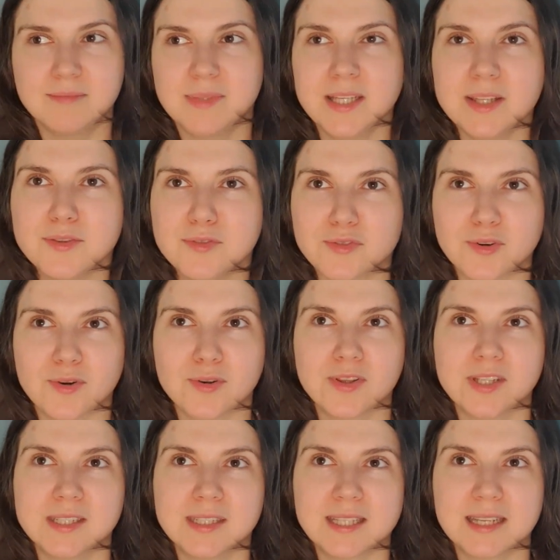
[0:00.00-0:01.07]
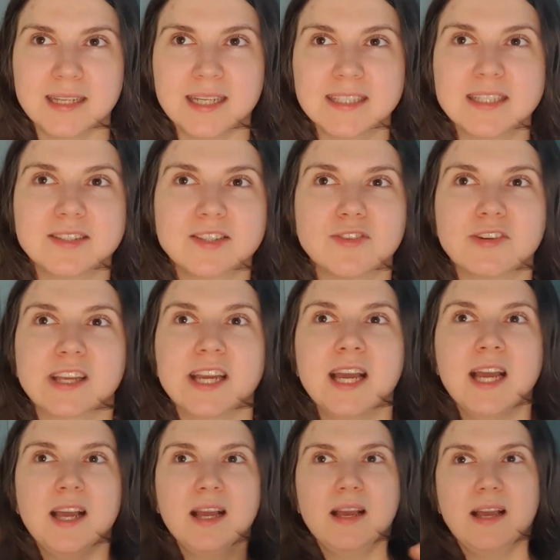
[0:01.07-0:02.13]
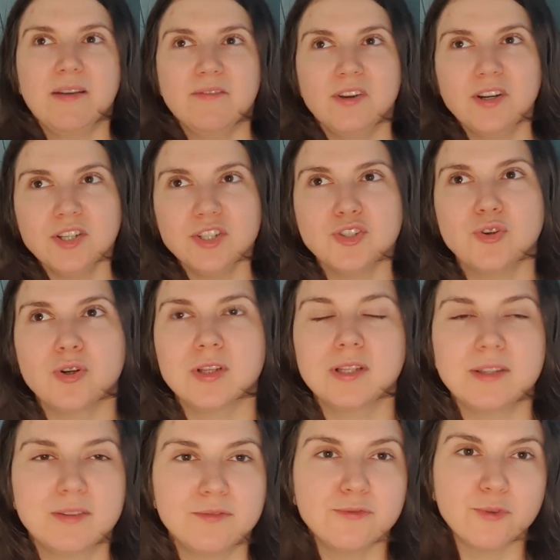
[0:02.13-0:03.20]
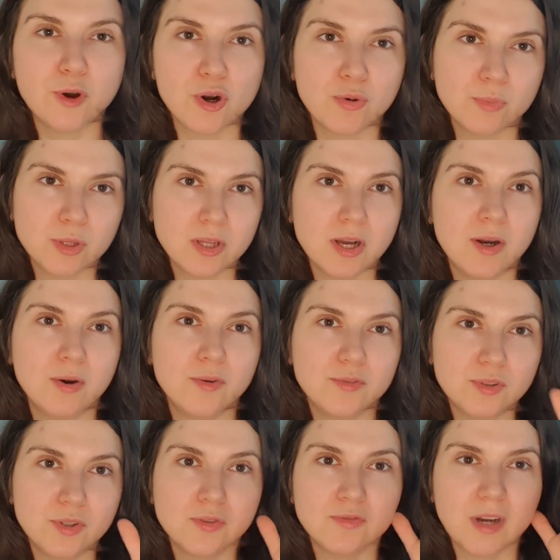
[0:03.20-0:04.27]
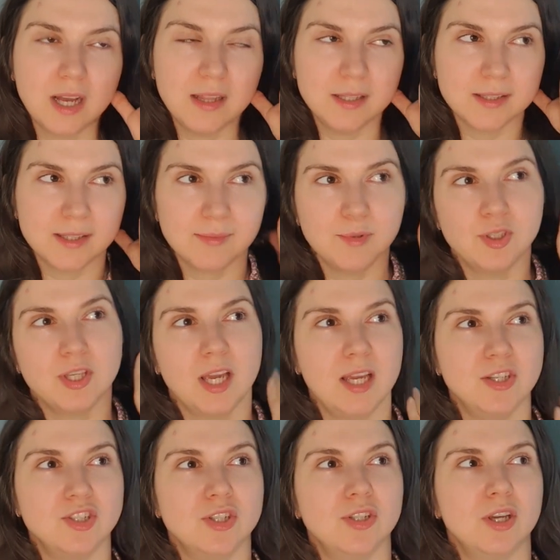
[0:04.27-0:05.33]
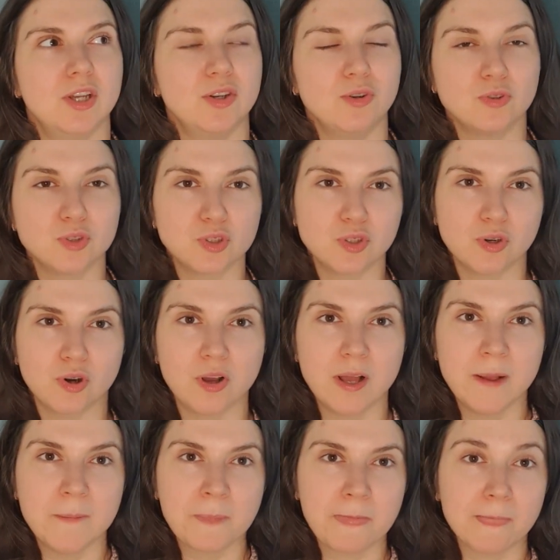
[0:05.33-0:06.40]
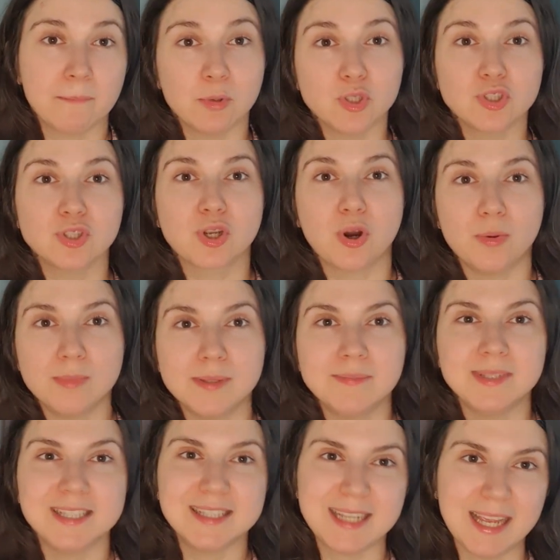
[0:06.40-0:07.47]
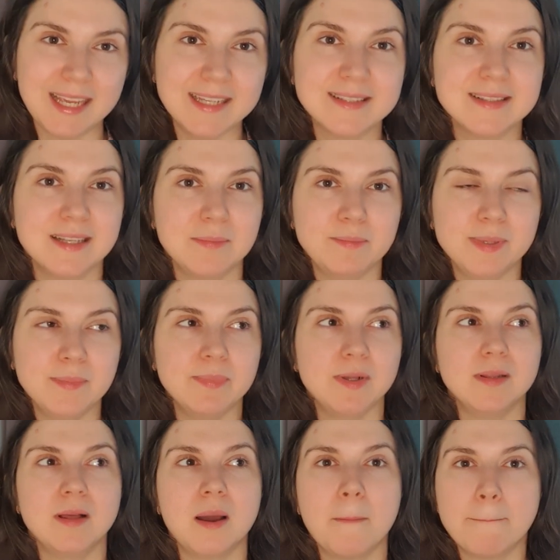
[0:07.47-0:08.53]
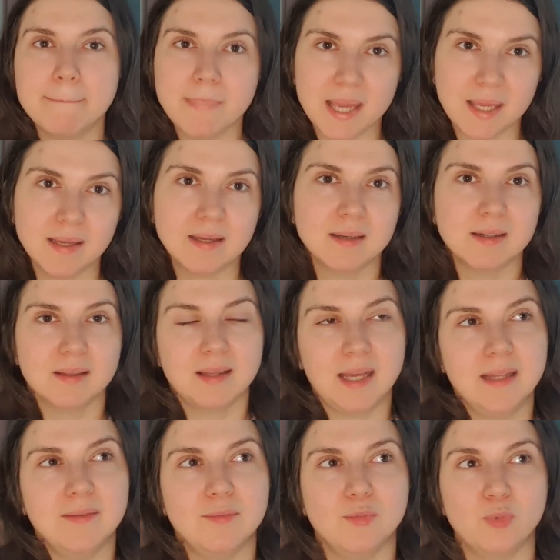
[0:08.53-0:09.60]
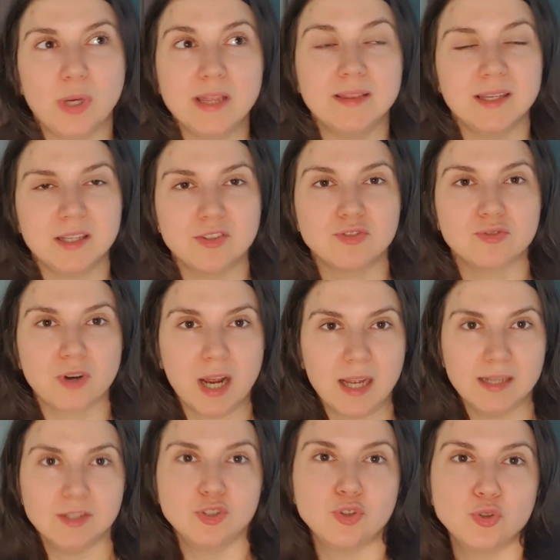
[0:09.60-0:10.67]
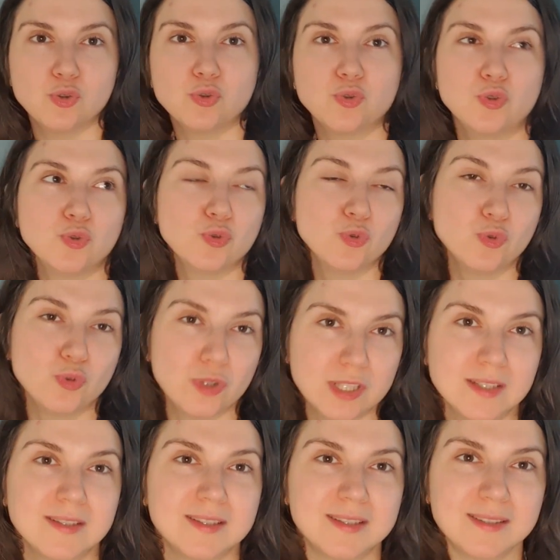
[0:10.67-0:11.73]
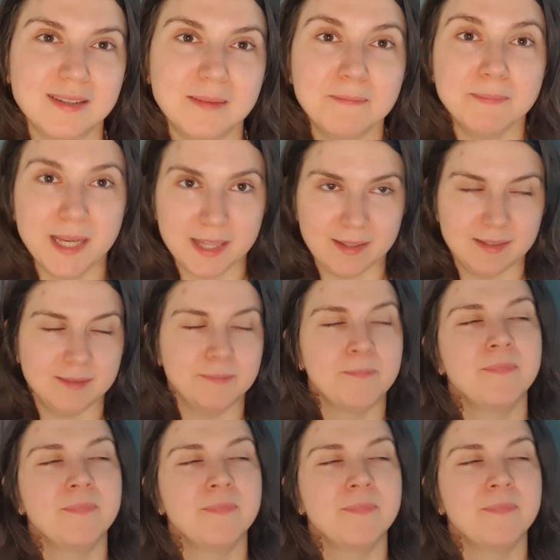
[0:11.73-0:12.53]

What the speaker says: info that is unnecessary, very shortly the formula of nonviolent communication and also most common mistakes that people make then when they are trying to do this method.